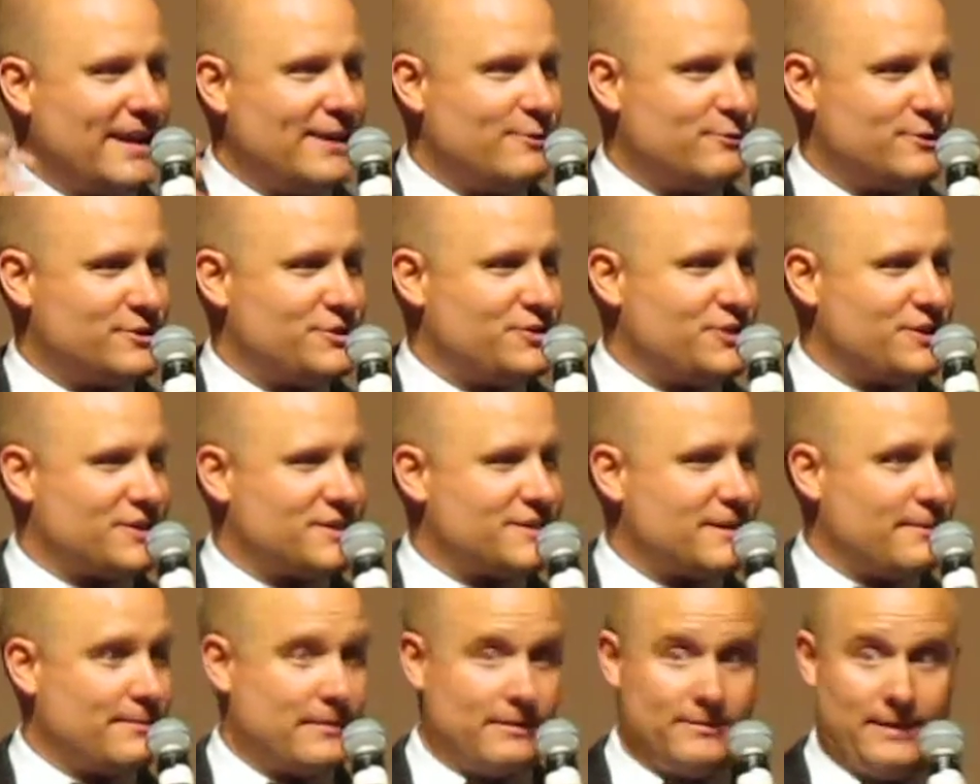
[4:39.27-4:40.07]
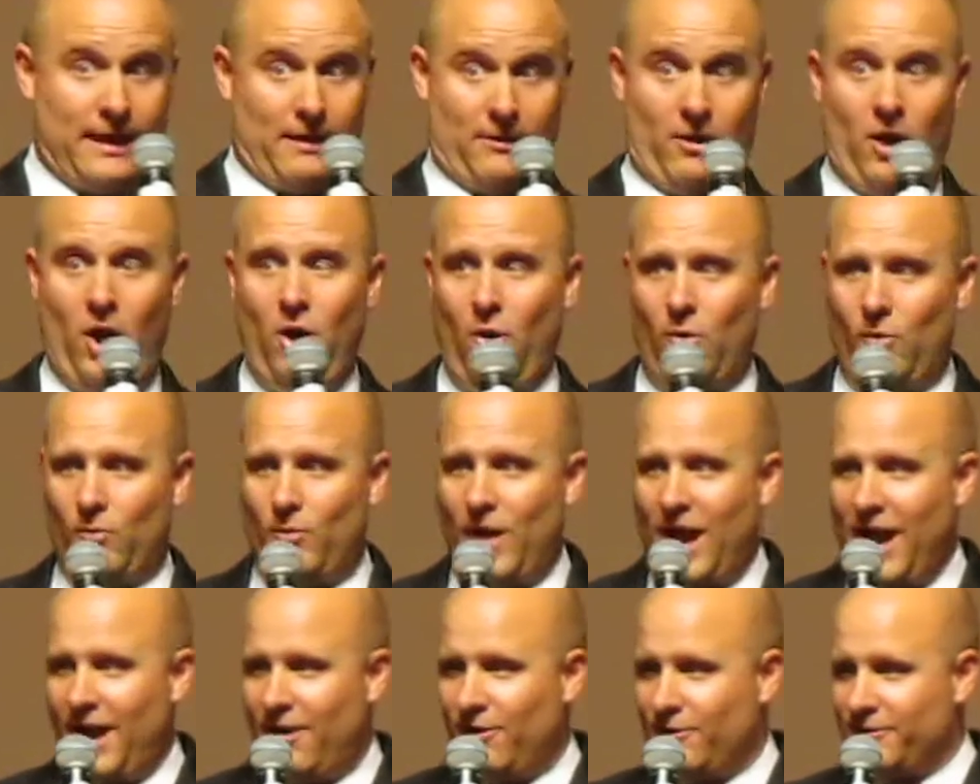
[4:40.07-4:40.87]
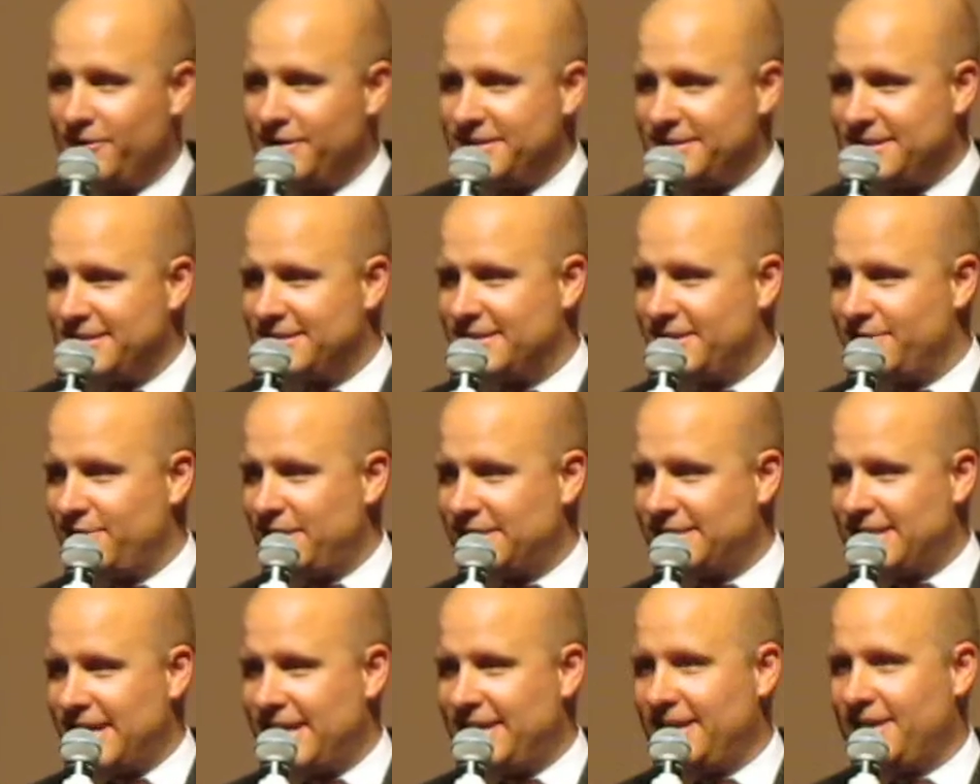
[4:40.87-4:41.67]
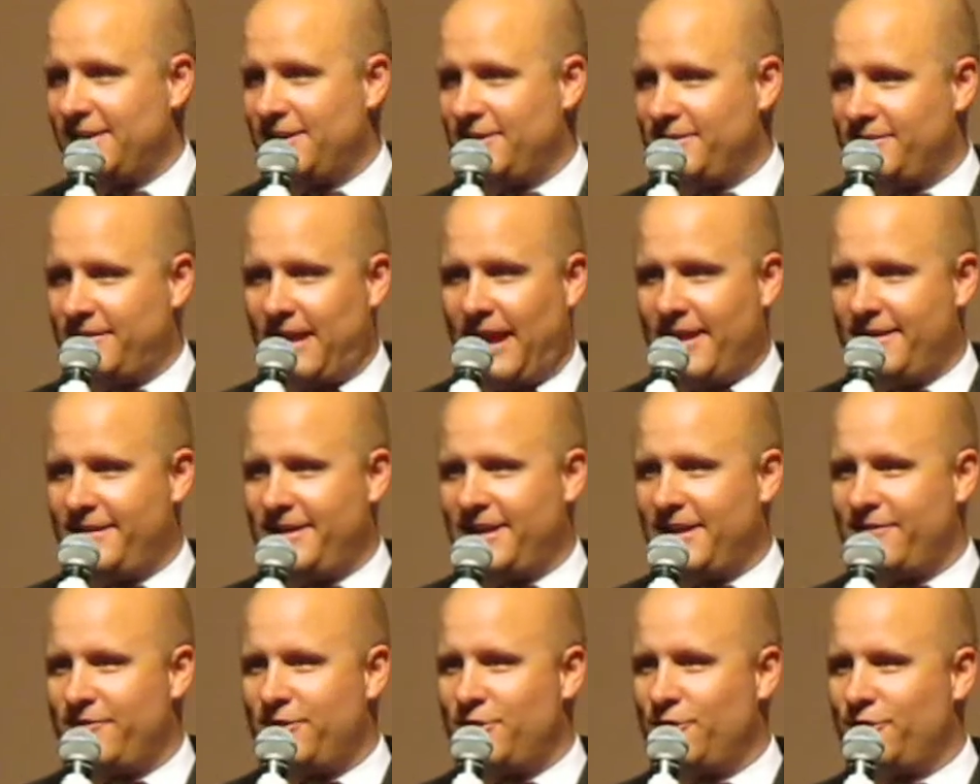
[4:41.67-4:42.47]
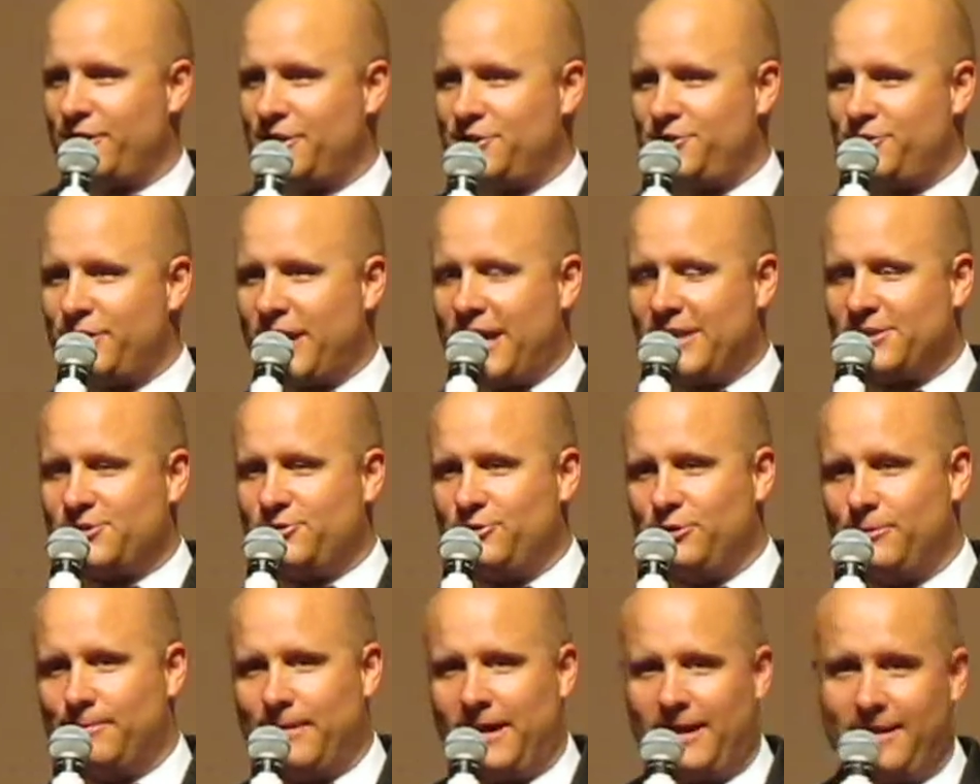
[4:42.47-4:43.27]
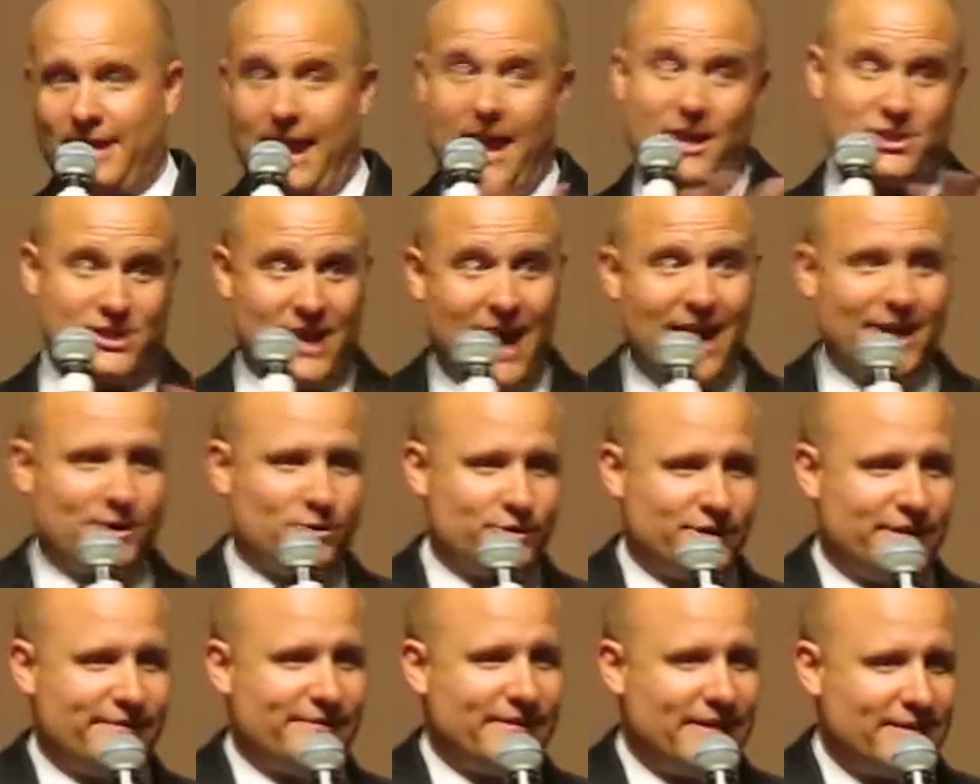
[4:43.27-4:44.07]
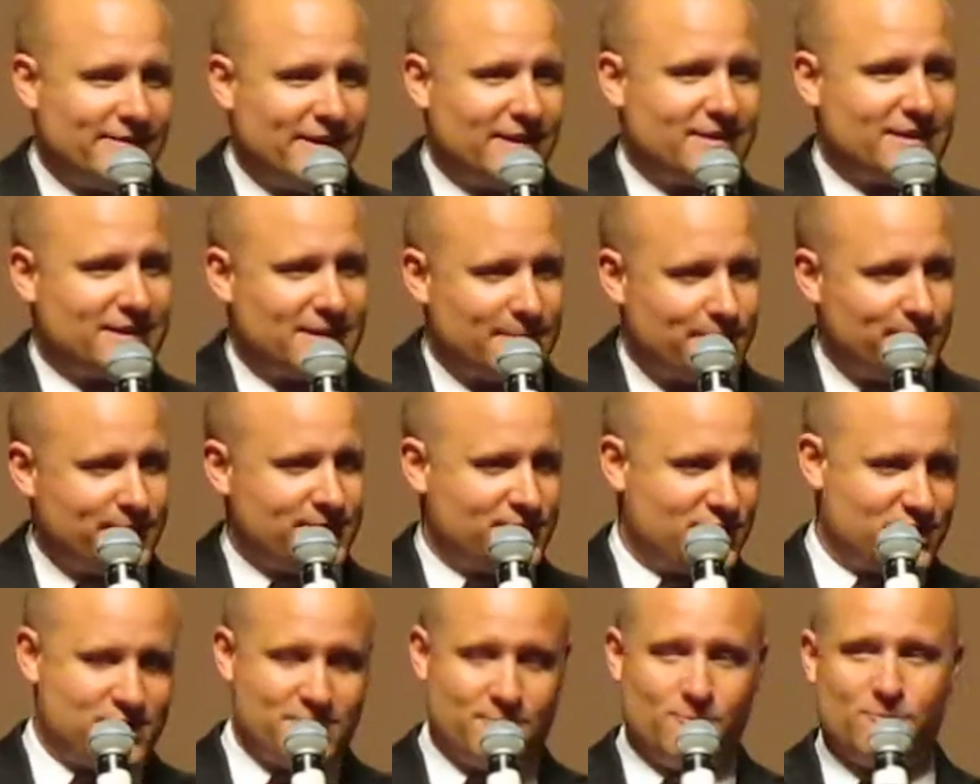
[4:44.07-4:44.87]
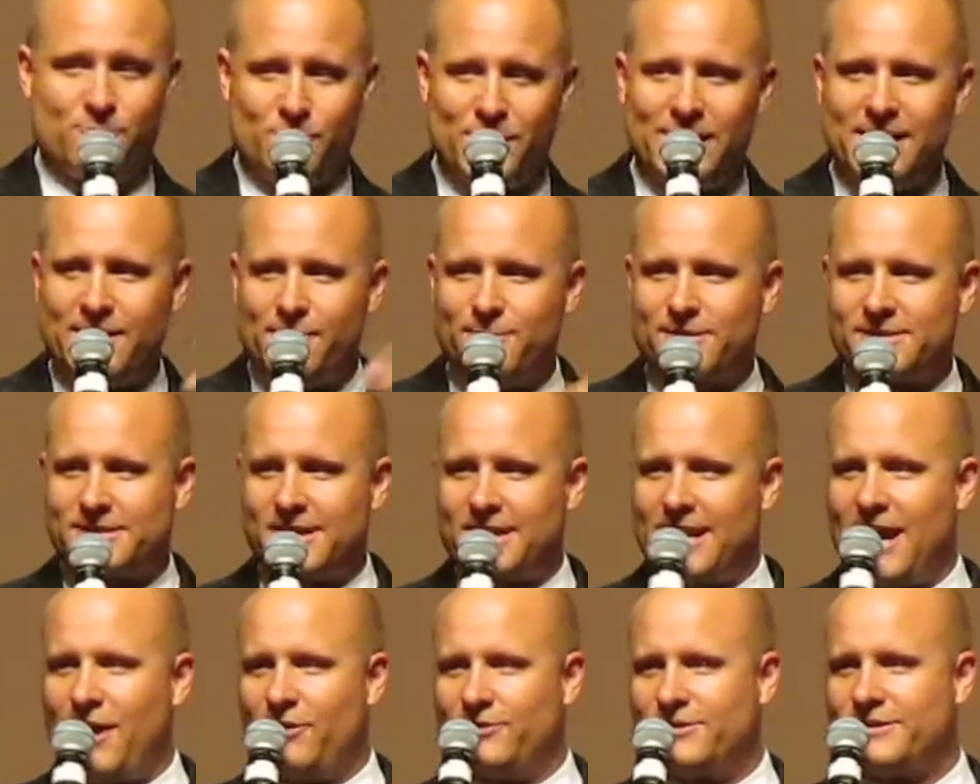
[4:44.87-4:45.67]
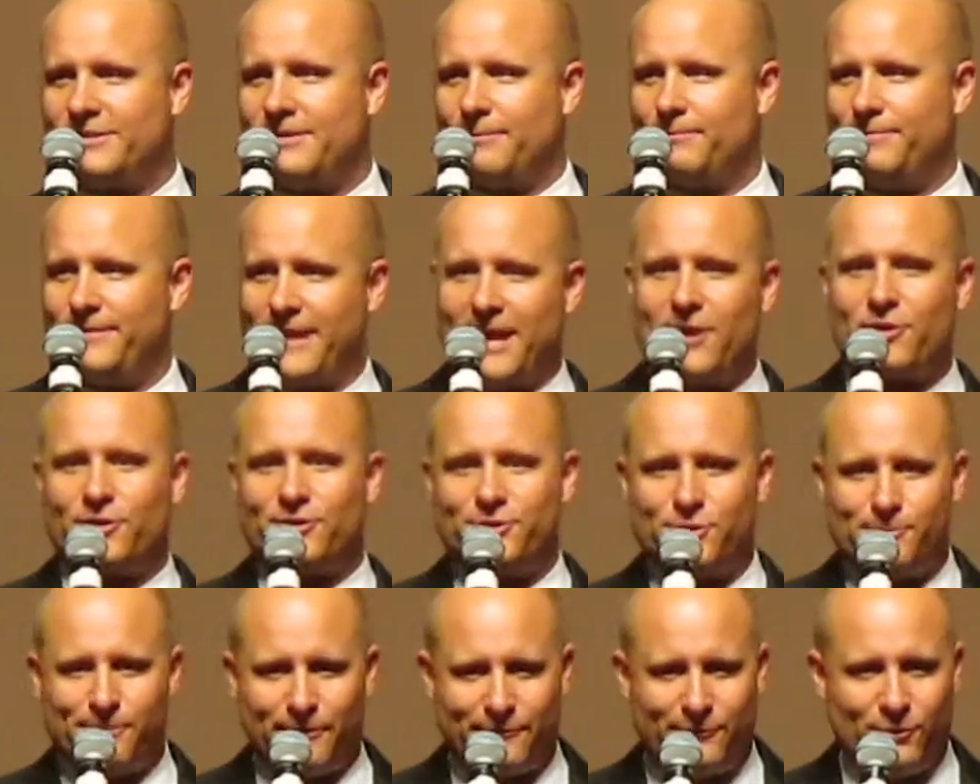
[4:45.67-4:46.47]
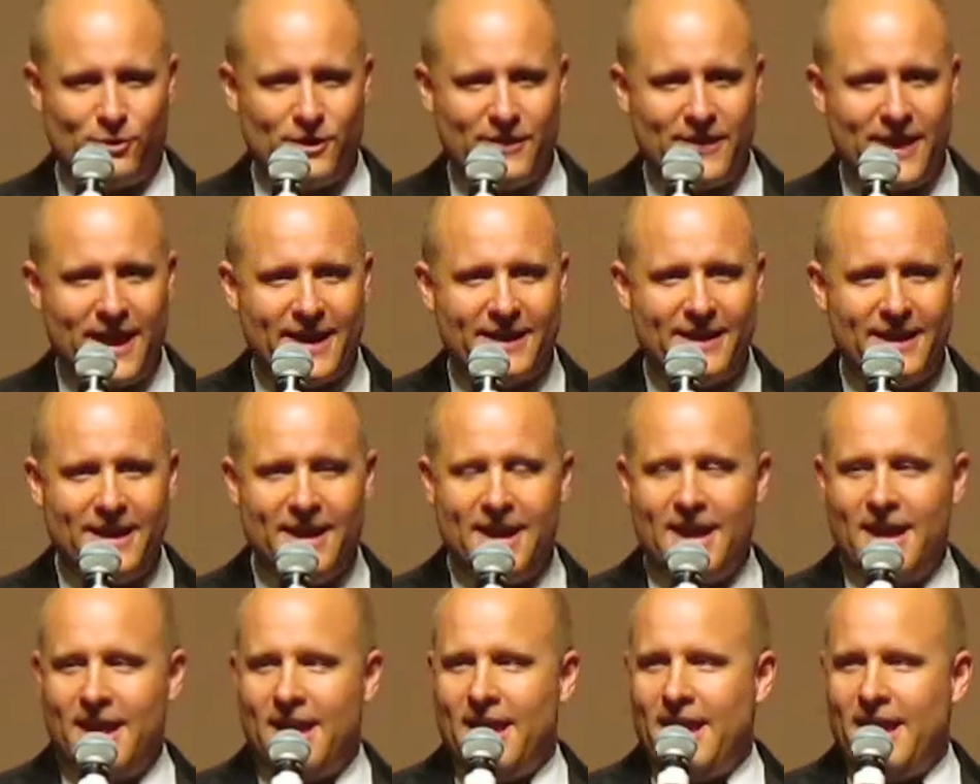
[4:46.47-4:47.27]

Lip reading: It was just something like, oh, wow, this is interesting. I didn't even know that you guys knew about it. Actually, I had only found out that the position really was announced a day or two before that.